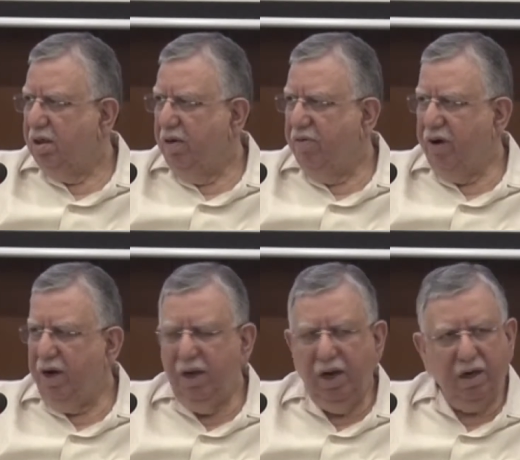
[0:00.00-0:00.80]
They were
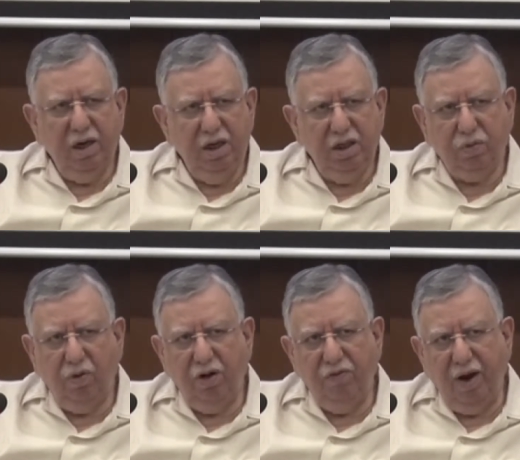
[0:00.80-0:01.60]
running at least
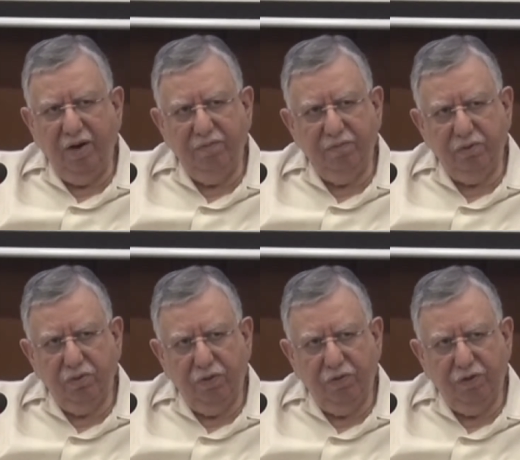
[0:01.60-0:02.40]
45
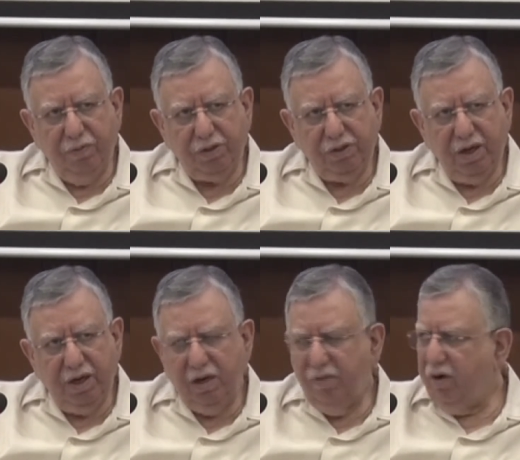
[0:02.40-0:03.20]
to 50 percent
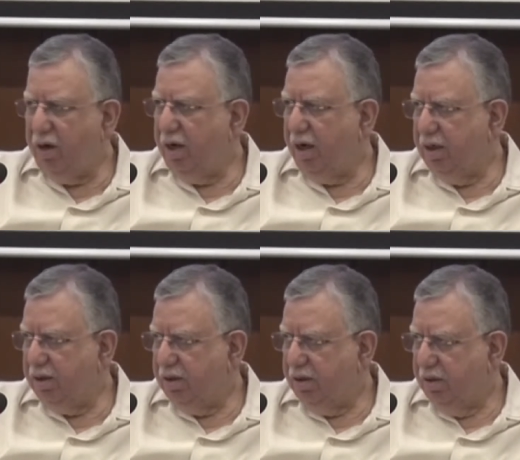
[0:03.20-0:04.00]
ahead of our targets.